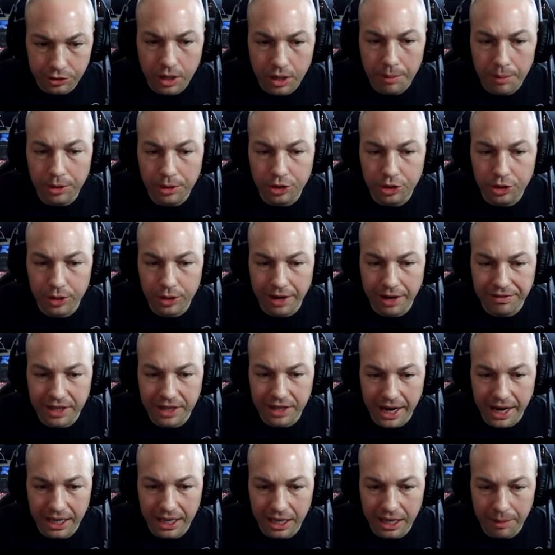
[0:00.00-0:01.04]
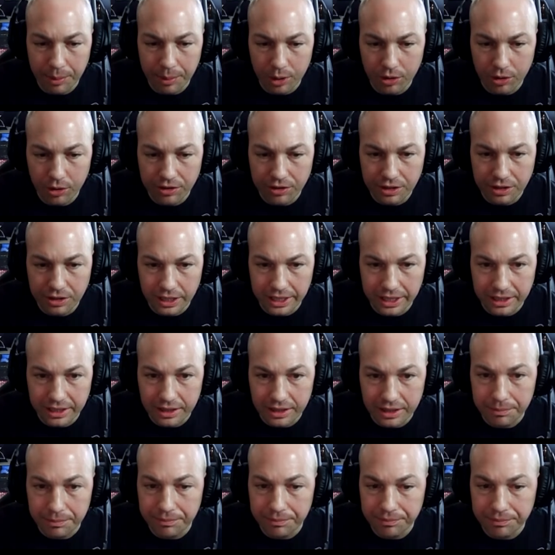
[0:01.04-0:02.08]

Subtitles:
you do have to highlight both to link them.